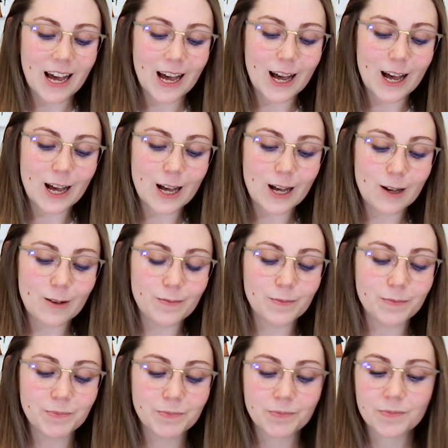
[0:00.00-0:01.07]

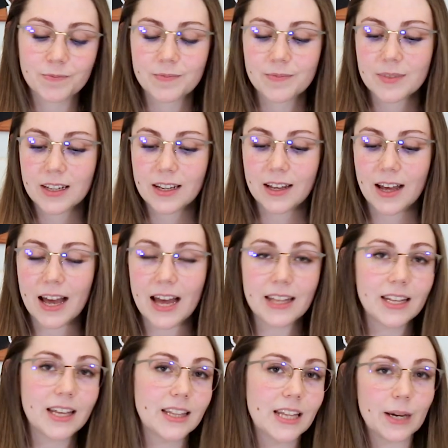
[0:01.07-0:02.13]
And
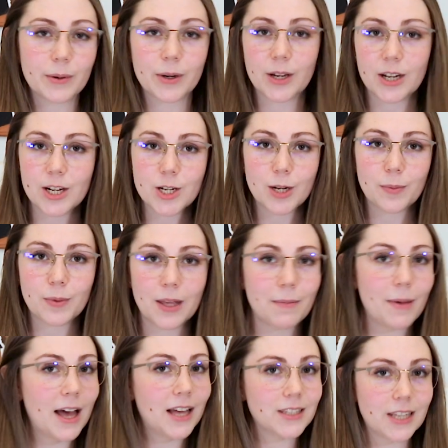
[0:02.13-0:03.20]
then they were going to ship them
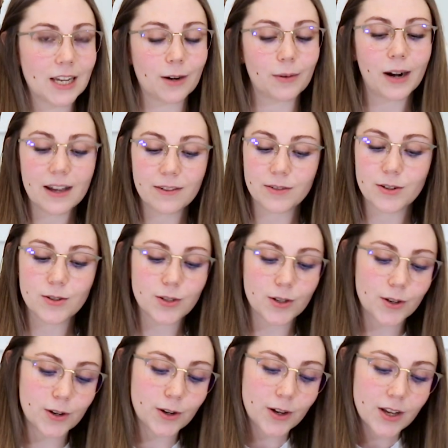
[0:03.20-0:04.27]
as they arrived.
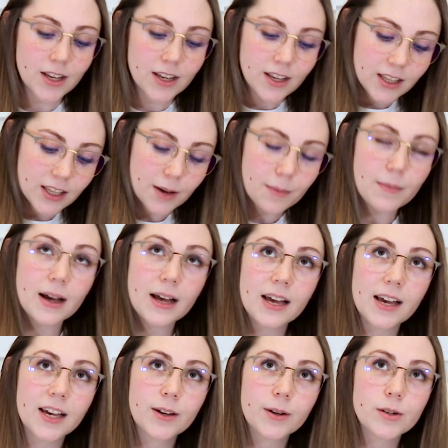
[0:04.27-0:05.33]
So yeah,
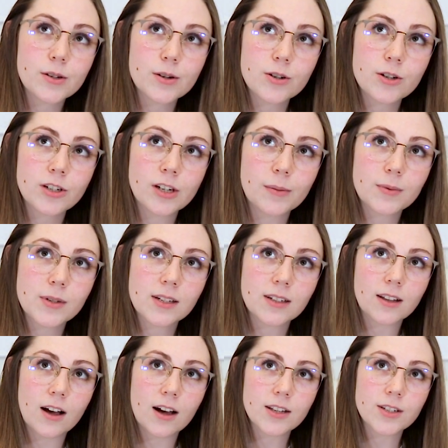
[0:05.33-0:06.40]
my Gojo shipped
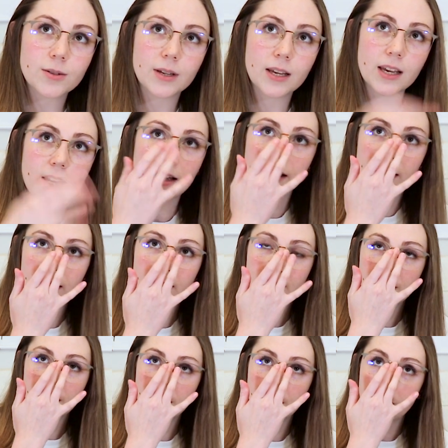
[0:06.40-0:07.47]
last week
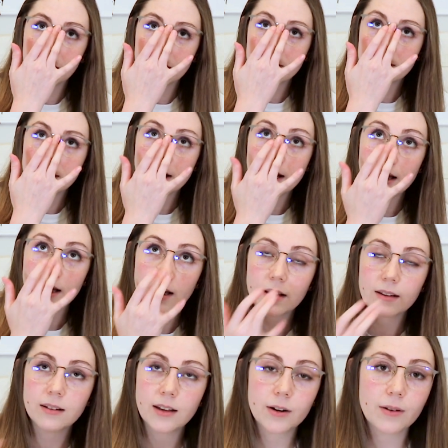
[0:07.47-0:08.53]
Wednesday
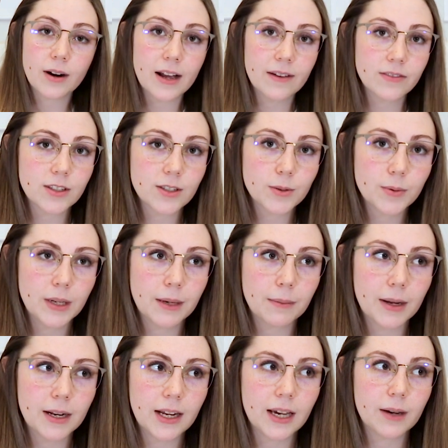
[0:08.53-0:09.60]
and arrived this week
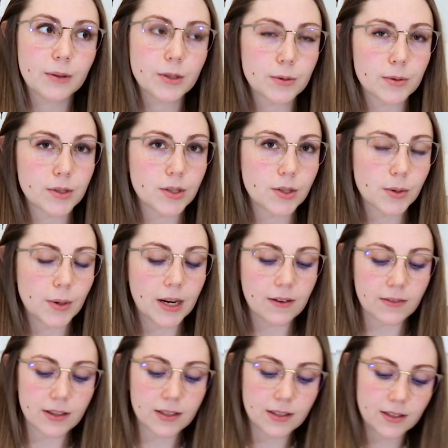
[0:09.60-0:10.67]
Monday, which was the
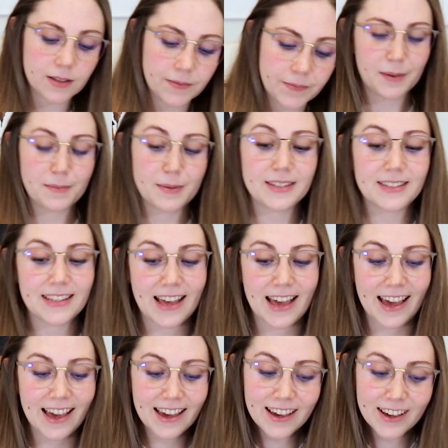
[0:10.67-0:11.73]
25th. I must
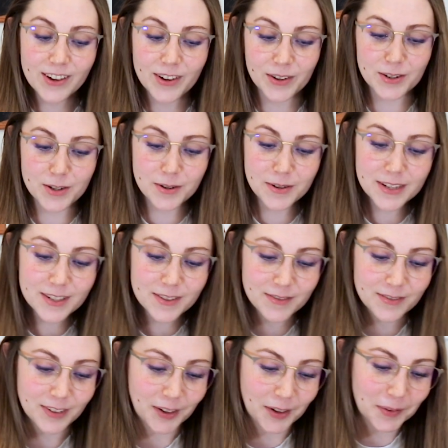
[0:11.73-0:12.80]
say, Gojo is
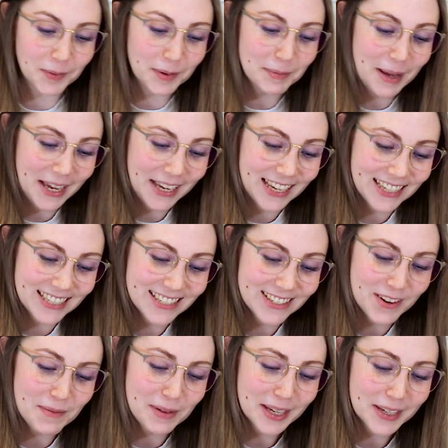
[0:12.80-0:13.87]
very well packaged.
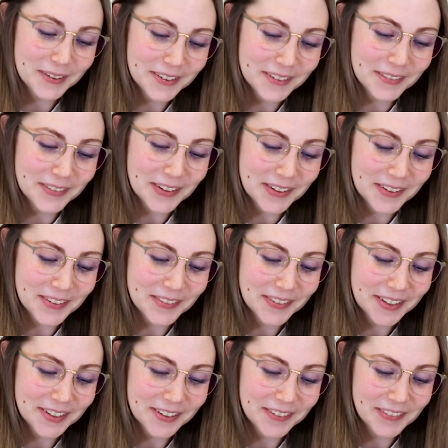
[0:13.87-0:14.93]
Oh my god, oh my god, oh my
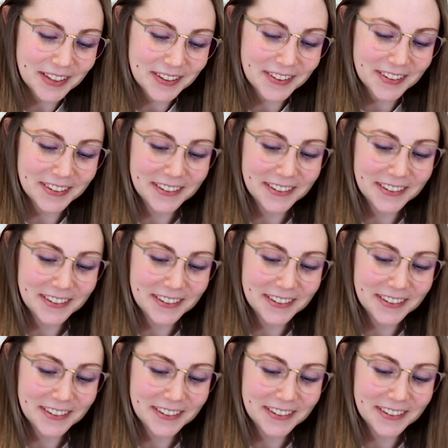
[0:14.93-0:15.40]
god, oh my god.